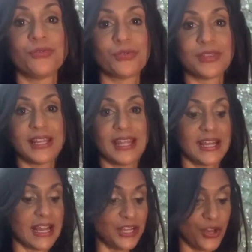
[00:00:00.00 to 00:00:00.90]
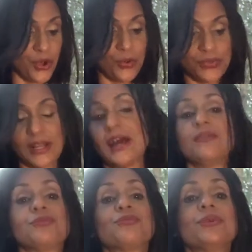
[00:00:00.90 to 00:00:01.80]
for the day. And I know that
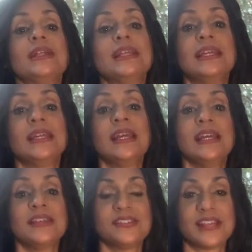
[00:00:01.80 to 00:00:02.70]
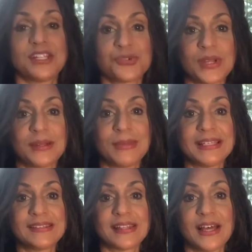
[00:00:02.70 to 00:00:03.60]
I've really saturated my
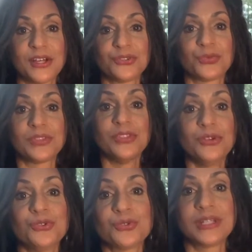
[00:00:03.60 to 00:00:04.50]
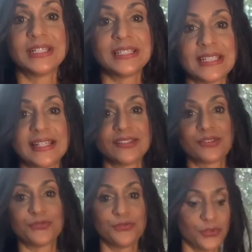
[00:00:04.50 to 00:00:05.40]
cells with nutrient-dense
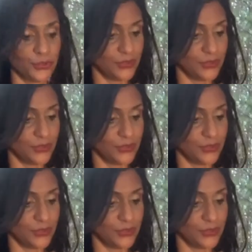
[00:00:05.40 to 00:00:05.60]
food.